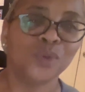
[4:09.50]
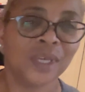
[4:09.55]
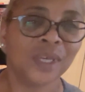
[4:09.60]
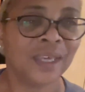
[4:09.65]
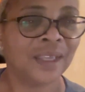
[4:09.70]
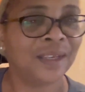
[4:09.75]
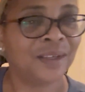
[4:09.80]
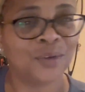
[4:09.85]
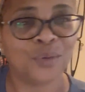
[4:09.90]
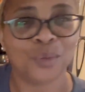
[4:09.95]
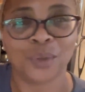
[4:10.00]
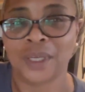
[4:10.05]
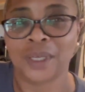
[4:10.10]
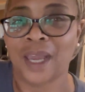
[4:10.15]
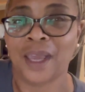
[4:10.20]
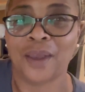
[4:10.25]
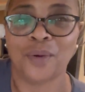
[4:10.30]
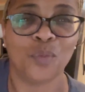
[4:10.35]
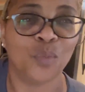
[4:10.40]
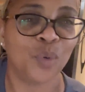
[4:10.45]
can
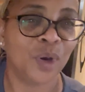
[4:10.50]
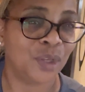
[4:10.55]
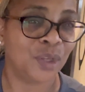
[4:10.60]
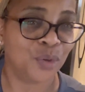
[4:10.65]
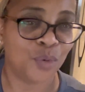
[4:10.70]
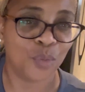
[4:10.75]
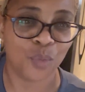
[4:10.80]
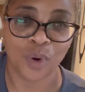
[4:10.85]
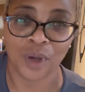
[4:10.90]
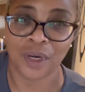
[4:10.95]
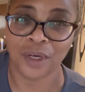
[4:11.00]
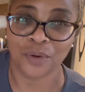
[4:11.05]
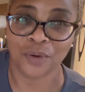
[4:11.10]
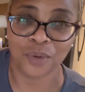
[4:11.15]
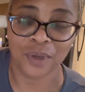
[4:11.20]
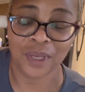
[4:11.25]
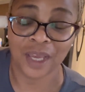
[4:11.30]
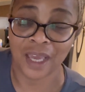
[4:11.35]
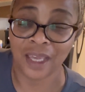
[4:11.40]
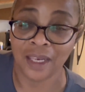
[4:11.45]
create what you want to
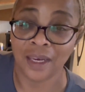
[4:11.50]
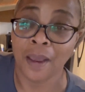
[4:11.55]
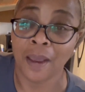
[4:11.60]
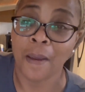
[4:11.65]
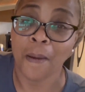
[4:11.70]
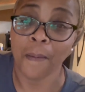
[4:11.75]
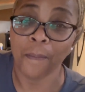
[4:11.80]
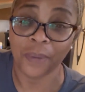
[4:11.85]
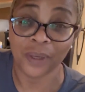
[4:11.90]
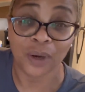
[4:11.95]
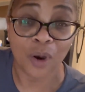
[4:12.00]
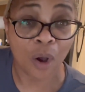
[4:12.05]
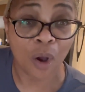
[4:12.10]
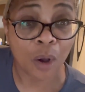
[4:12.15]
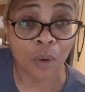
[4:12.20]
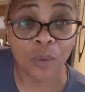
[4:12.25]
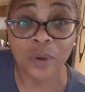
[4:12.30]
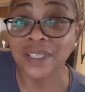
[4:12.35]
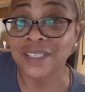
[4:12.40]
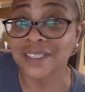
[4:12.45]
create, but
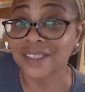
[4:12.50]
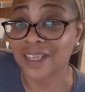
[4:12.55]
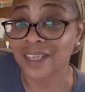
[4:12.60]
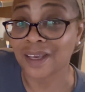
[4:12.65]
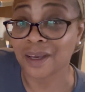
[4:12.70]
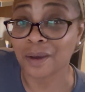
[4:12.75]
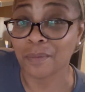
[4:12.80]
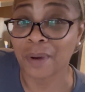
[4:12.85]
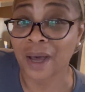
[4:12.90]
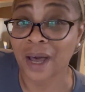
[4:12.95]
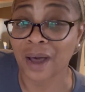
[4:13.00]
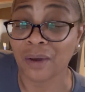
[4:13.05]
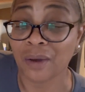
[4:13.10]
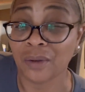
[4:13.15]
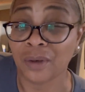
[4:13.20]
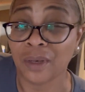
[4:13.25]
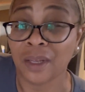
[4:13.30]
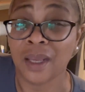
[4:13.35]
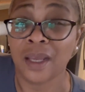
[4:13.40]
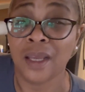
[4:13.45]
always think about
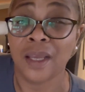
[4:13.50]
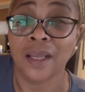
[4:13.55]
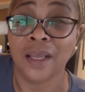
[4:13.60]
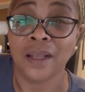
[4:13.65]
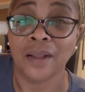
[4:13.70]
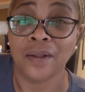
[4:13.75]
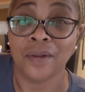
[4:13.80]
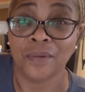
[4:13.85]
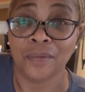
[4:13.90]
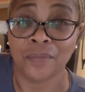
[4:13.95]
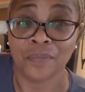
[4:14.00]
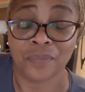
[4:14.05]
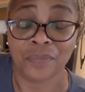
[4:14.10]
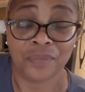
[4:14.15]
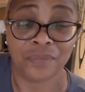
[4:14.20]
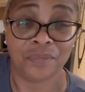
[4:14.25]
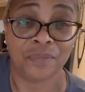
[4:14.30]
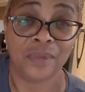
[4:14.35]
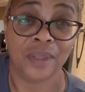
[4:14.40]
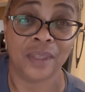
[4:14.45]

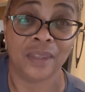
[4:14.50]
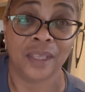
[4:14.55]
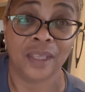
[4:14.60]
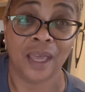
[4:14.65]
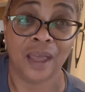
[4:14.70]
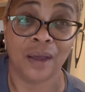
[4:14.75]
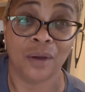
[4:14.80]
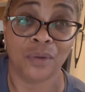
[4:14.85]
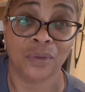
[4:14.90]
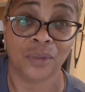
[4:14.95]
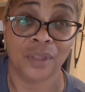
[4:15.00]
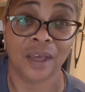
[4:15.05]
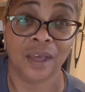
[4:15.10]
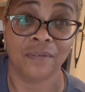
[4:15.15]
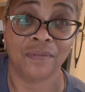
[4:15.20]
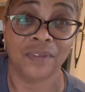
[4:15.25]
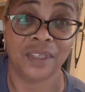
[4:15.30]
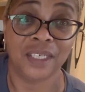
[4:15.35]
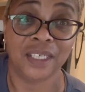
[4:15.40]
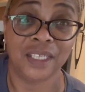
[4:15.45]
the health
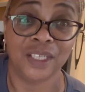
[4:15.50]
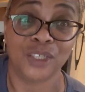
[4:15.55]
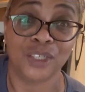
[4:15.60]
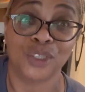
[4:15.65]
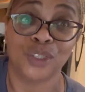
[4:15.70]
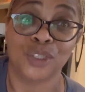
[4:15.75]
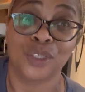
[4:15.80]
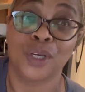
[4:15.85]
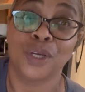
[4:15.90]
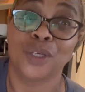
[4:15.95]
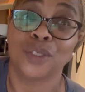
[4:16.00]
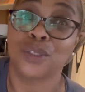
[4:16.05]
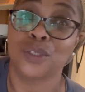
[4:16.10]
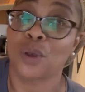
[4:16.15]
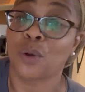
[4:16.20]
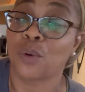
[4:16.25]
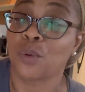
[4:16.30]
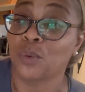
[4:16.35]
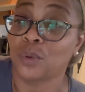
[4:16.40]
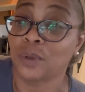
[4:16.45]
of the dish.
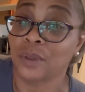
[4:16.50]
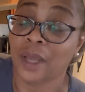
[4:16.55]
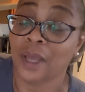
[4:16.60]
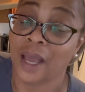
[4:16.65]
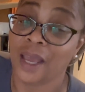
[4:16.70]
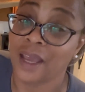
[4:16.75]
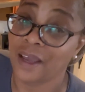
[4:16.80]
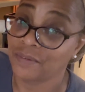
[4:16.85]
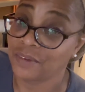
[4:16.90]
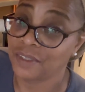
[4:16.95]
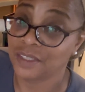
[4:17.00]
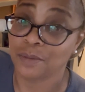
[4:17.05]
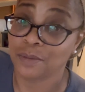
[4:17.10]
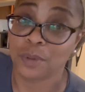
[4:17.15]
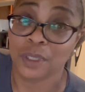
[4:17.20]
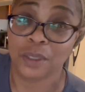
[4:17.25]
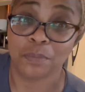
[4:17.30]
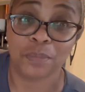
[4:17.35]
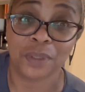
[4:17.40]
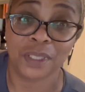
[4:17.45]
So I have the
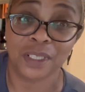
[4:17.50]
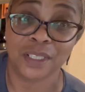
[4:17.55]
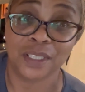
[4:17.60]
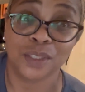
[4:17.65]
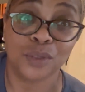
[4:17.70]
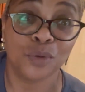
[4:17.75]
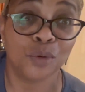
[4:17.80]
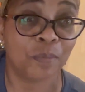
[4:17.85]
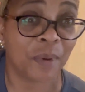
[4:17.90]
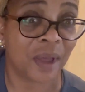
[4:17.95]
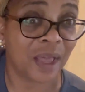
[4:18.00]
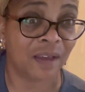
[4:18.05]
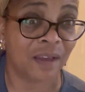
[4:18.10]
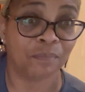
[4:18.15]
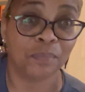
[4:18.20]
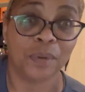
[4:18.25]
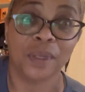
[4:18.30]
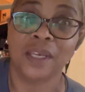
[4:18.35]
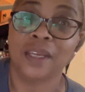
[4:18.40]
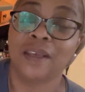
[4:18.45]
split pea soup. I have
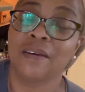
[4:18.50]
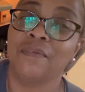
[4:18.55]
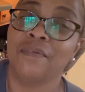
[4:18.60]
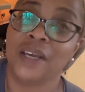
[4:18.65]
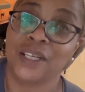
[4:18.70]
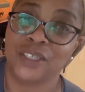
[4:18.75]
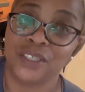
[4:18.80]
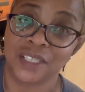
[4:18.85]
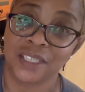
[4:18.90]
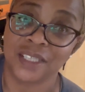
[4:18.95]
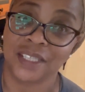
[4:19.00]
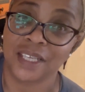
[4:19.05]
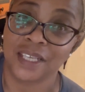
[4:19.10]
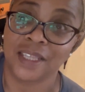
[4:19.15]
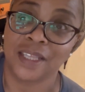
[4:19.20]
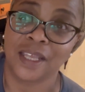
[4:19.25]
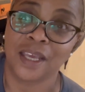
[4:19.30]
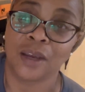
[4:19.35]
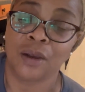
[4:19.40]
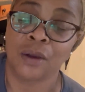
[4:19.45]
plenty of veggies
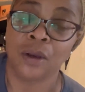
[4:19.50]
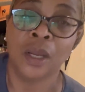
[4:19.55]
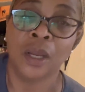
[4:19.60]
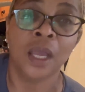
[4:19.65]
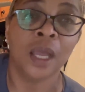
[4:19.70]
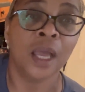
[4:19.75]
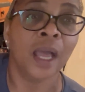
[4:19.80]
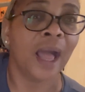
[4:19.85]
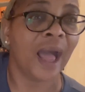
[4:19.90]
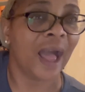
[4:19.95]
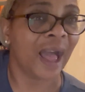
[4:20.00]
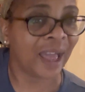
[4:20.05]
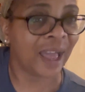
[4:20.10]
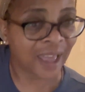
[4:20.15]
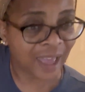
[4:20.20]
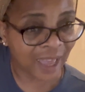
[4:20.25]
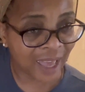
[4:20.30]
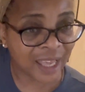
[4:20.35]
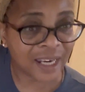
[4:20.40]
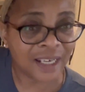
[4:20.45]
in there. I
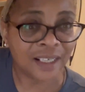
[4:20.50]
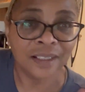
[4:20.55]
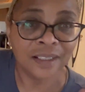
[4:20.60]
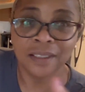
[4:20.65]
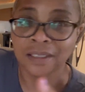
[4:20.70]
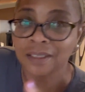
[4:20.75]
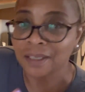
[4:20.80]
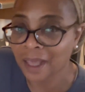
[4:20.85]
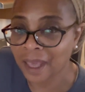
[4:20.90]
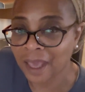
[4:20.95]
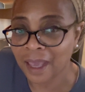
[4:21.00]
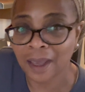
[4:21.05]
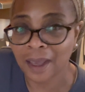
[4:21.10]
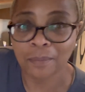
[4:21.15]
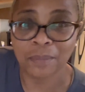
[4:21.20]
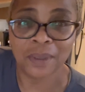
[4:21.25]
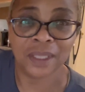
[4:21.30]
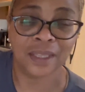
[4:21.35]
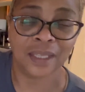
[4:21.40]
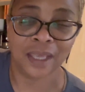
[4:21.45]
added a little
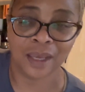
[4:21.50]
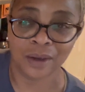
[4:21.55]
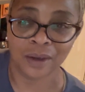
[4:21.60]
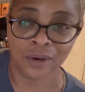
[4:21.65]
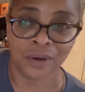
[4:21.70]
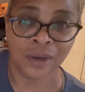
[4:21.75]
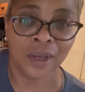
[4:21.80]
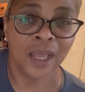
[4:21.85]
ham in there,